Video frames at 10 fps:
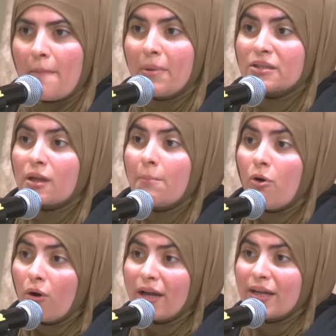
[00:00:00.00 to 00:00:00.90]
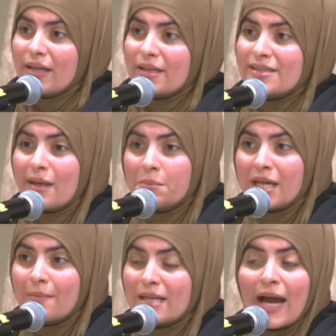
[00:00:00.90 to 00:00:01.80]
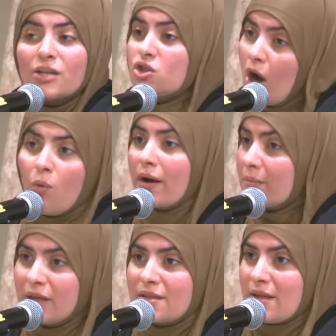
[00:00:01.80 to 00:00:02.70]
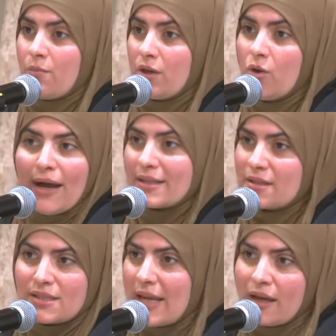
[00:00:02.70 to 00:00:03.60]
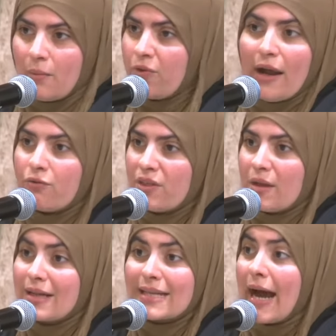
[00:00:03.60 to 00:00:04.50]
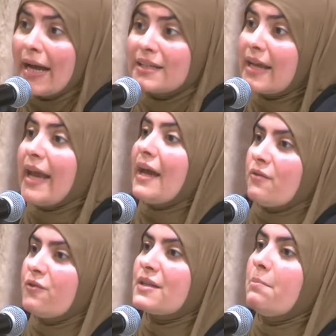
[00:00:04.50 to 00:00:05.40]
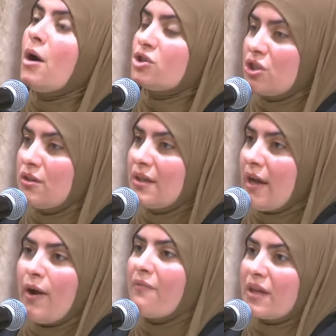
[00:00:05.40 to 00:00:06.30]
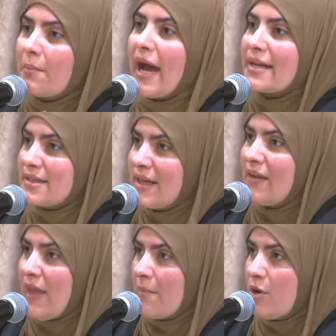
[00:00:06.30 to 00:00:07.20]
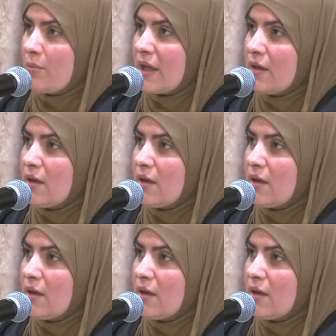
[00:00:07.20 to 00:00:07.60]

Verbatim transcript: But the point is, sometimes I don't want to be someone who has to stand up for everything because I can't emotionally, I don't have the capacity in that moment.